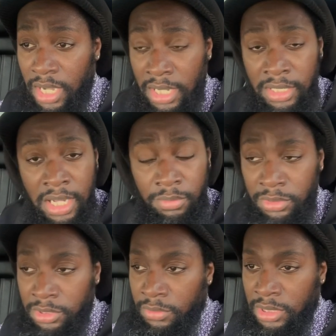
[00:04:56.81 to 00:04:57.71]
I never
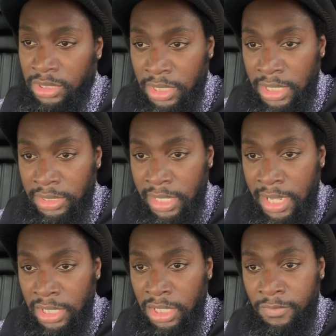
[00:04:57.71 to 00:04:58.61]
would do anything like
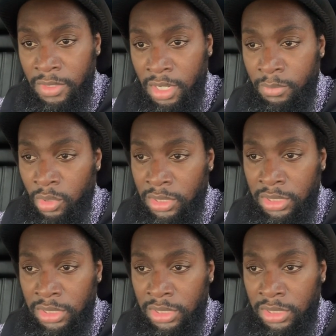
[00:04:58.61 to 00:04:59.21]
that. I love y'all more